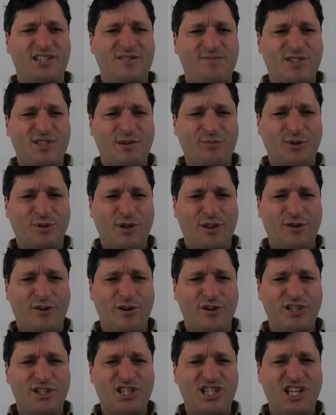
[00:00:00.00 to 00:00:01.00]
something or
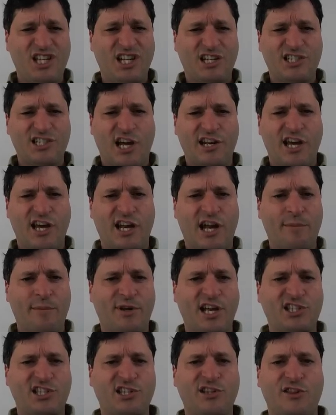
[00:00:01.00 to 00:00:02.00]
other, scenic.net. I'm
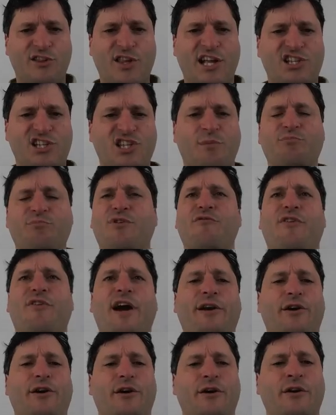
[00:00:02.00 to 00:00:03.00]
guessing that that's some
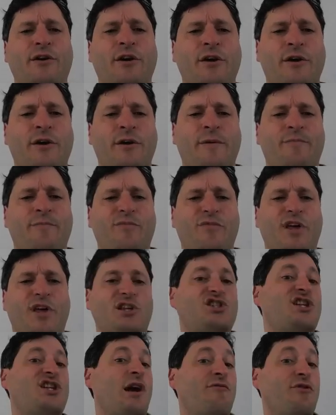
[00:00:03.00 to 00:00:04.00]
provider
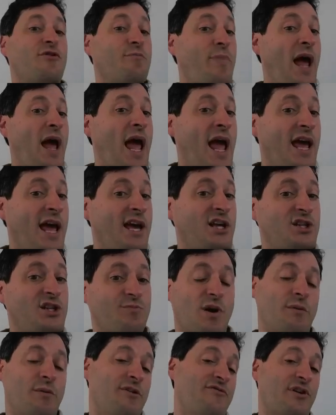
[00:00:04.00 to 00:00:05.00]
that Stanford pays,
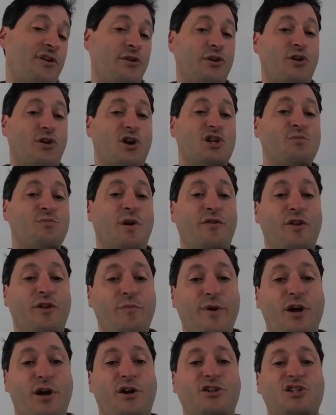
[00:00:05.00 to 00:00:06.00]
probably a fairly large monthly
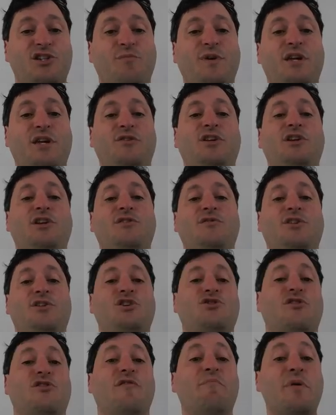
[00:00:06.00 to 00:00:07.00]
bill, to be the
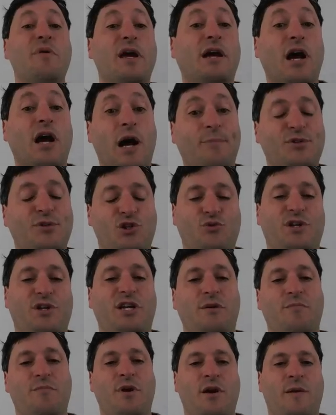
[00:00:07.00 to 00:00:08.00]
sort of big
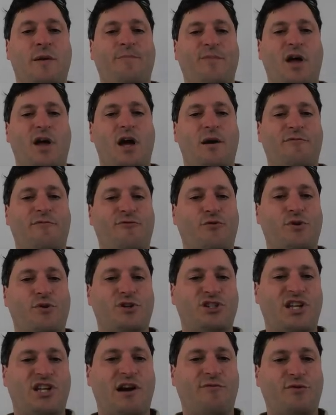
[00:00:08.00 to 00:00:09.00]
upstream for
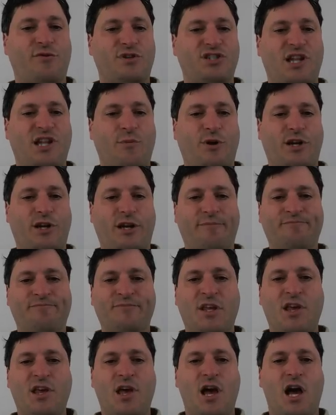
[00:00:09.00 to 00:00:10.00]
Stanford's networking.
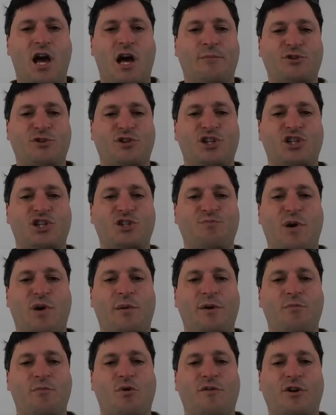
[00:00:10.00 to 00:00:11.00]
So this is
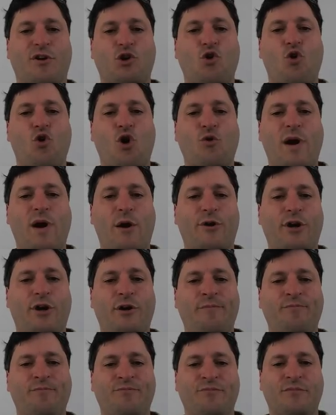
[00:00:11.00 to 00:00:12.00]
probably more of a core
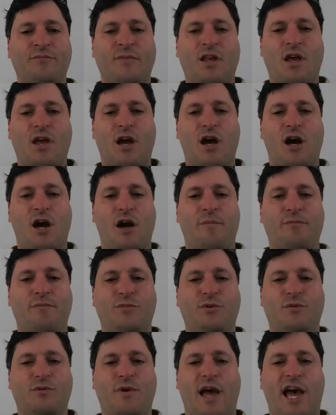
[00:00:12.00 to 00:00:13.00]
router.
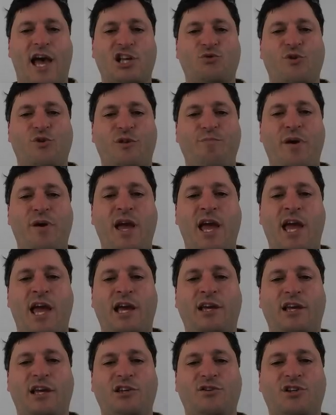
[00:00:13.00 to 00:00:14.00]
As with
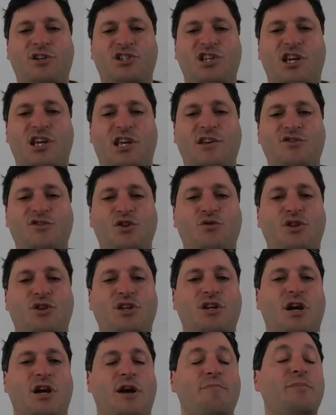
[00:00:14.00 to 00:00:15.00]
ping, you can see it gives you
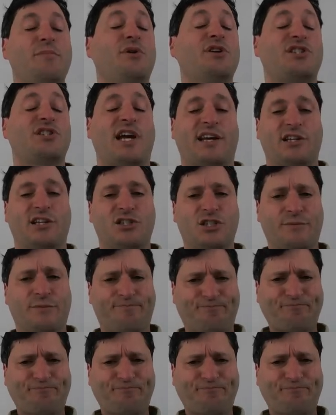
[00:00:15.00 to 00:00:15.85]
the milliseconds